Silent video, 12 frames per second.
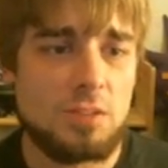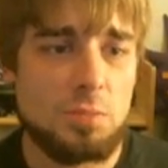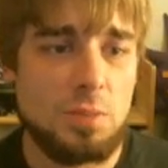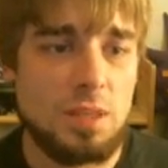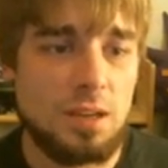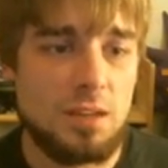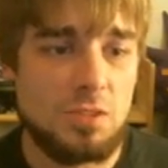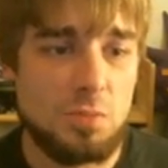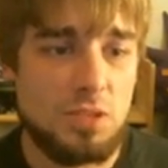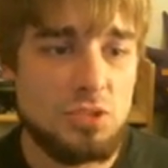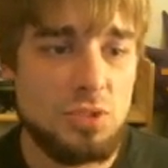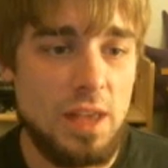because
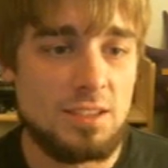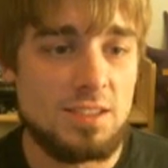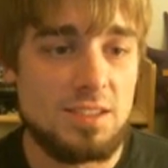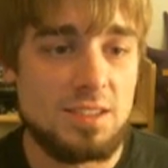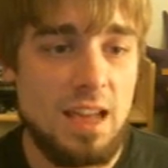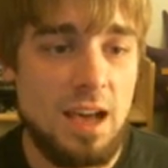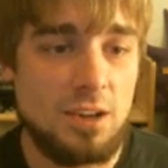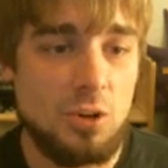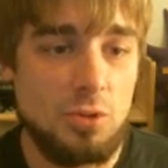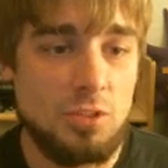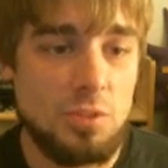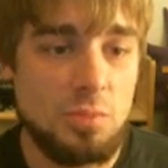Munchlax is not
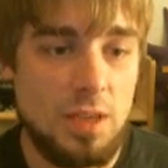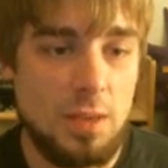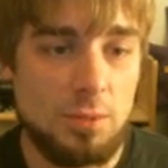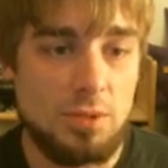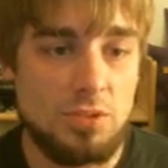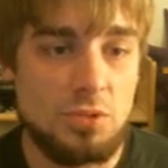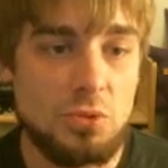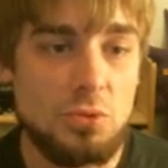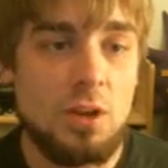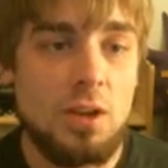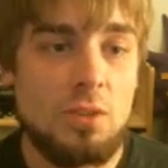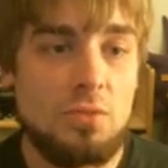going to be able to do
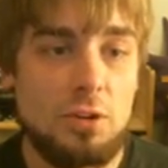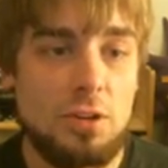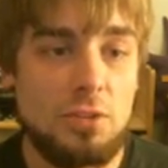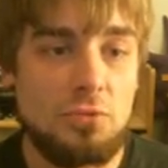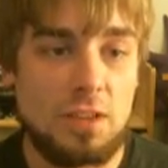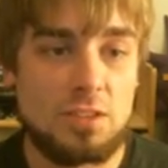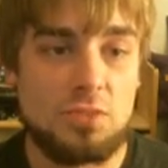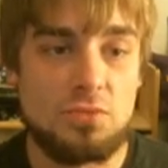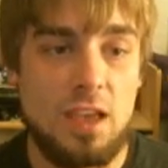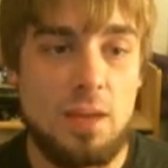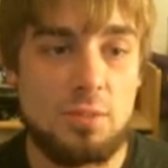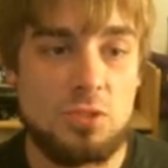very effective
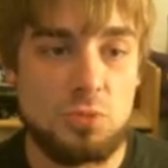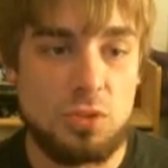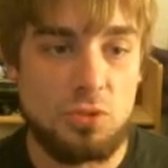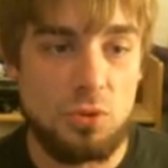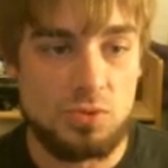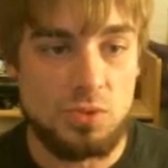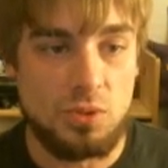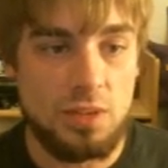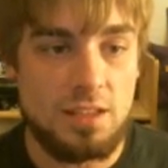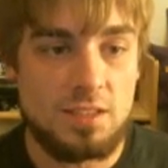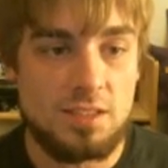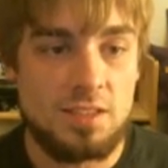damage with those
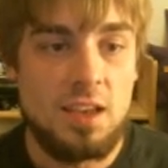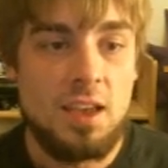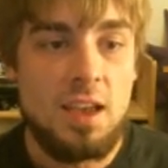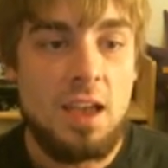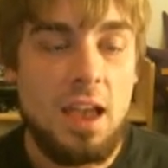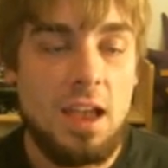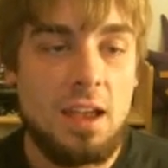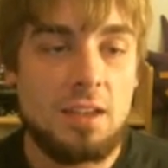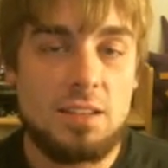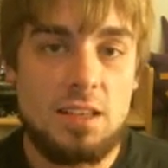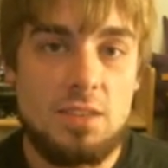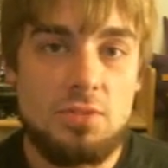licks.
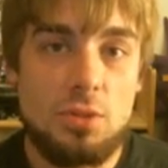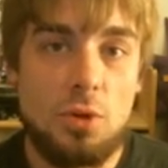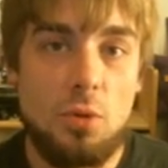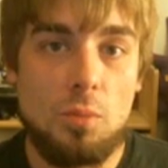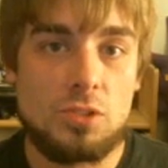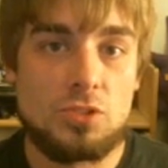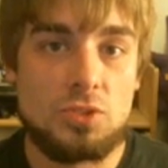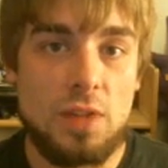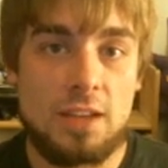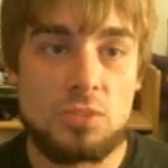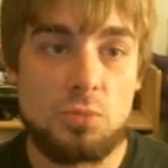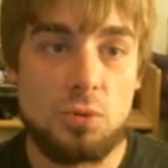And even though
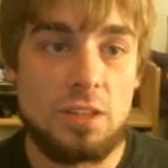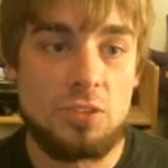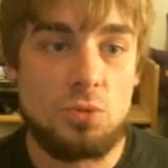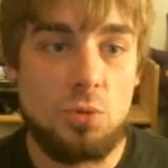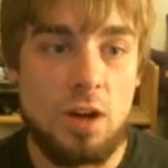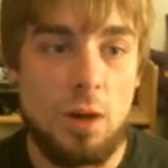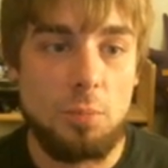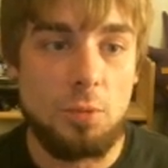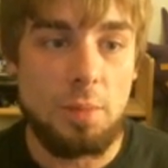Munchlax will get to a couple